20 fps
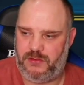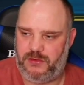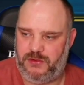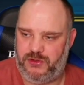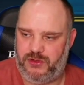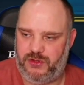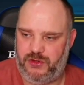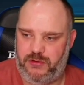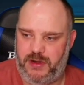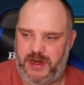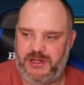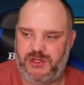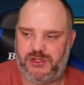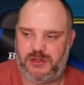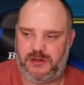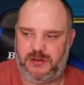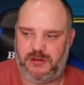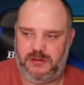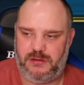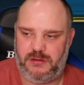the
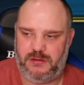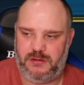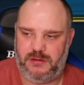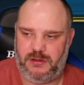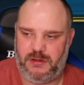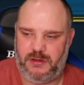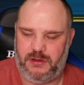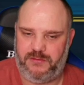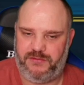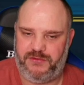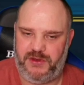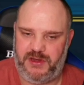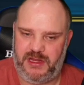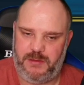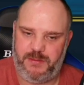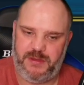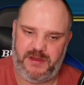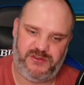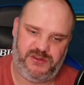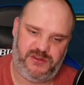duration of the
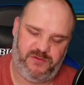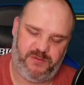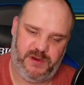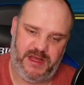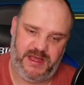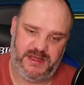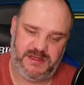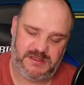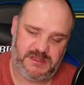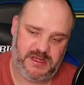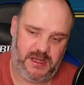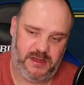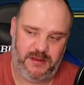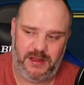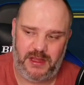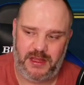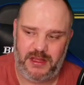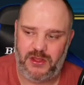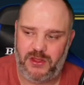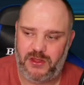debuffs you've placed. So
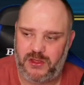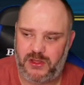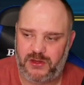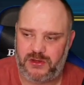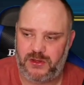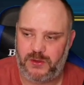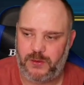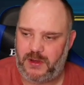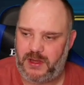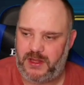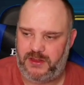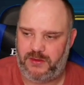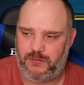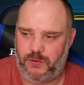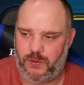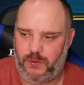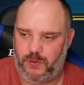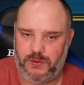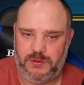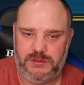you could do either
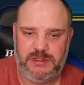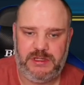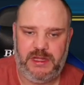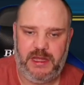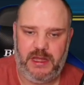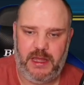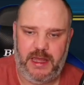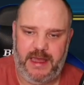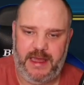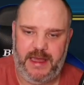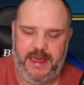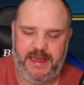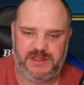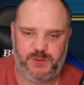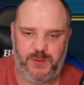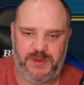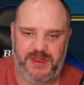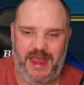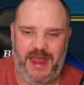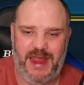or.
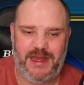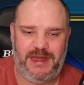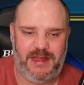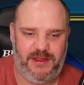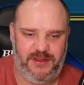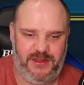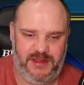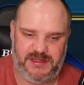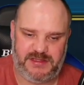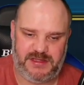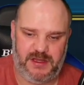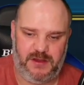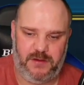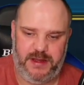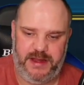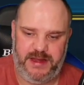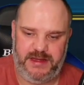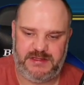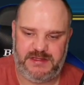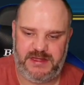As with any of these
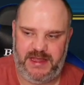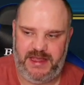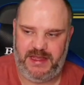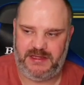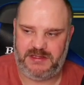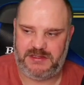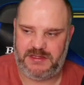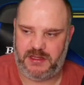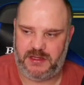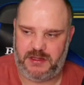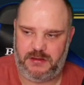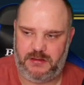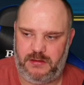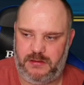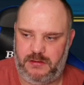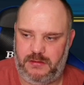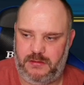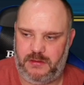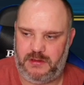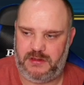guides,
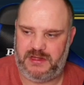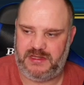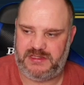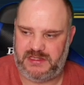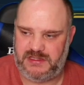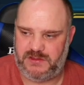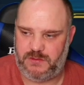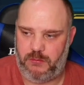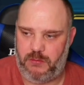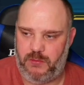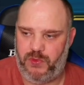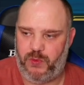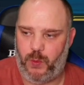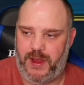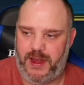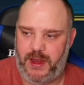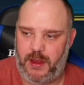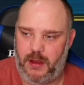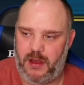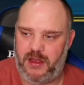this is the
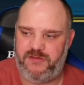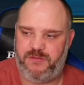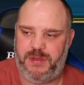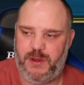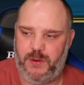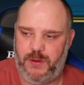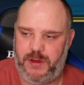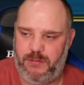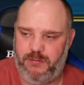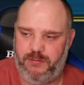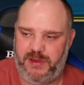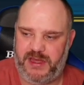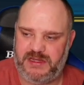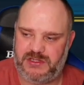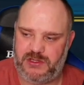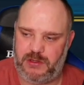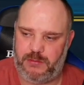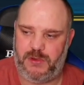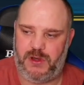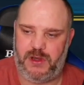way I've built him
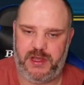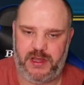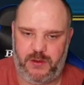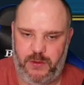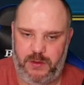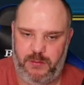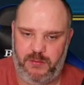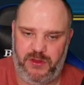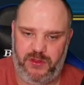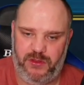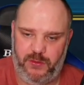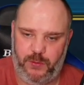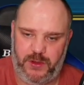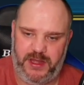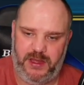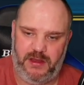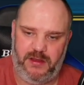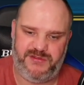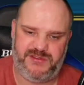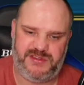based on my equipment, the
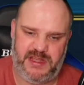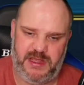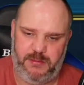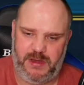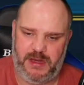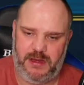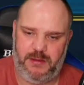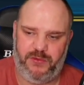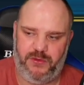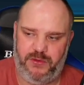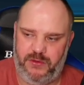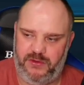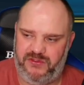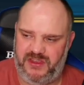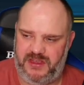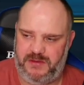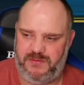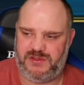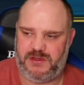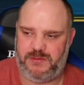way I've set him up, the
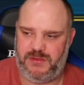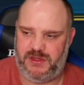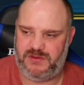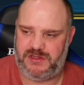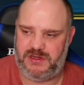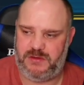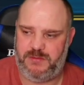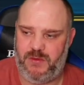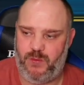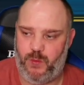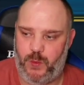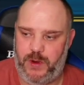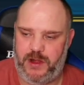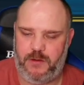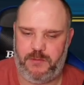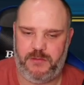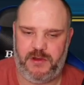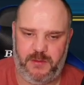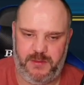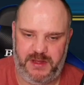teams I'm using him in,
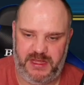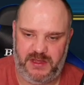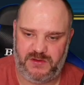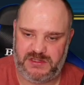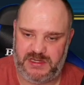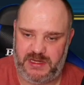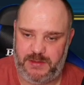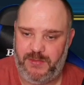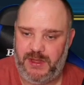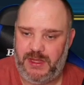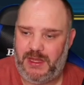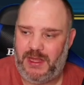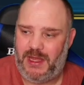where I'm going to be using him.